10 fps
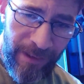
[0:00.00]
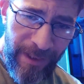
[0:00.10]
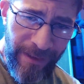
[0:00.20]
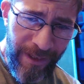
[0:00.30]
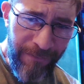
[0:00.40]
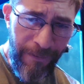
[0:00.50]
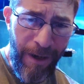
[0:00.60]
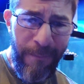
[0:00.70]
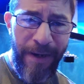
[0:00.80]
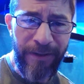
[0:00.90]
And then
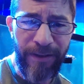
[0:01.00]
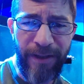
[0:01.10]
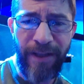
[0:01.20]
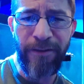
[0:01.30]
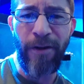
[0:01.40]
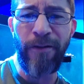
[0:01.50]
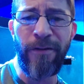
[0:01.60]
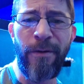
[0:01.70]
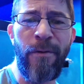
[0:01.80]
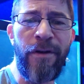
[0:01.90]
environmentally, that's
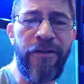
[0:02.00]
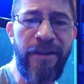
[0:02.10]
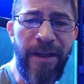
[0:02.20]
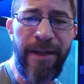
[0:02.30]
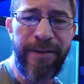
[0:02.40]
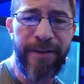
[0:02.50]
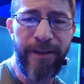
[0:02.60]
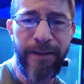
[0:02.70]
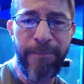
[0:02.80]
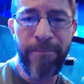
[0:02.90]
also a question that
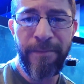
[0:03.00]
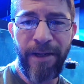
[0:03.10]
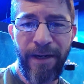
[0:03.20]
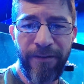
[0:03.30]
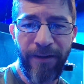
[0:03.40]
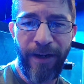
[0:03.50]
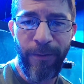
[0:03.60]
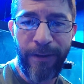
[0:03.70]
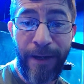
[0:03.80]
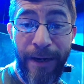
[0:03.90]
that I said I
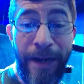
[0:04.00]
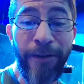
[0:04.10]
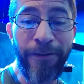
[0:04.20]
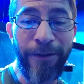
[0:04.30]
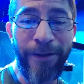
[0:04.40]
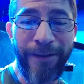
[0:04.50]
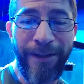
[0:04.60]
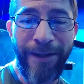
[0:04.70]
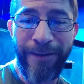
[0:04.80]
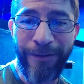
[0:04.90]
would kind of answer at
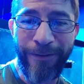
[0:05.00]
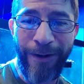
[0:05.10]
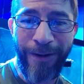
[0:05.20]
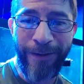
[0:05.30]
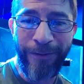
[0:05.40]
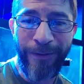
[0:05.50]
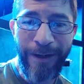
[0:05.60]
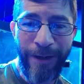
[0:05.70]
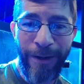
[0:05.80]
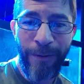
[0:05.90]
the start of this
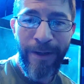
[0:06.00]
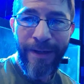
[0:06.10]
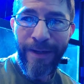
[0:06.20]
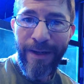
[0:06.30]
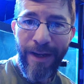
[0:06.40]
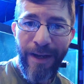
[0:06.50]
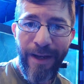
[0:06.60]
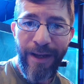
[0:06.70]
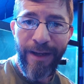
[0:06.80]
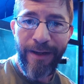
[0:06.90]
video.
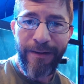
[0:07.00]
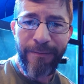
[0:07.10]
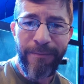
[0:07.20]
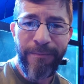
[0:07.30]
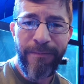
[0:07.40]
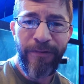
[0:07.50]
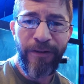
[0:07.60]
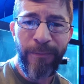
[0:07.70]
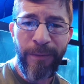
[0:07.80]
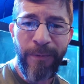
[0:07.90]
And
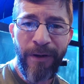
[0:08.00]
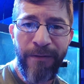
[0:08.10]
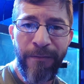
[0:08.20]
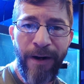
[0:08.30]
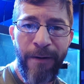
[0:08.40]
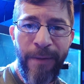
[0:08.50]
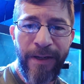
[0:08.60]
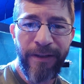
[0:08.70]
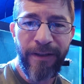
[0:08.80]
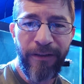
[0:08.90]
simply put,
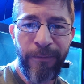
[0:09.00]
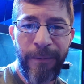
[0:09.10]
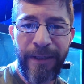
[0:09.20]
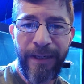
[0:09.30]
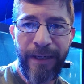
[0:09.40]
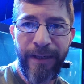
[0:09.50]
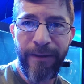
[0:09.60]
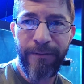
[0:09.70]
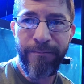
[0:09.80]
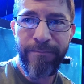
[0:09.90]
environmentally
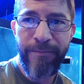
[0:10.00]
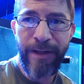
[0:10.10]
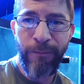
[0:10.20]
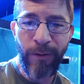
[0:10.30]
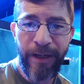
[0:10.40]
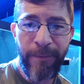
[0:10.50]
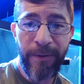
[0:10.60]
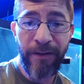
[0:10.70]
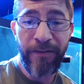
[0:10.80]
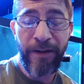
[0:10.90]
speaking, if we're
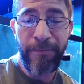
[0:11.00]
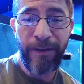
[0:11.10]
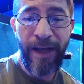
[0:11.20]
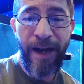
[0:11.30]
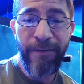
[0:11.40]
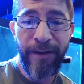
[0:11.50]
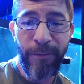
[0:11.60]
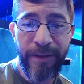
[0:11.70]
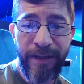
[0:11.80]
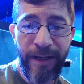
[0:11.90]
keeping the stuff alive that
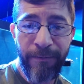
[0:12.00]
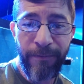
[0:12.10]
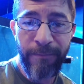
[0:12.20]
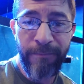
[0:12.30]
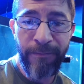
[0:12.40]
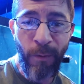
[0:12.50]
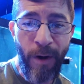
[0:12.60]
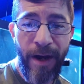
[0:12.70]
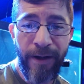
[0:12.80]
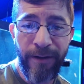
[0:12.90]
we take from the
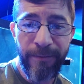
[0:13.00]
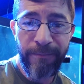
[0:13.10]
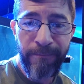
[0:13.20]
wild,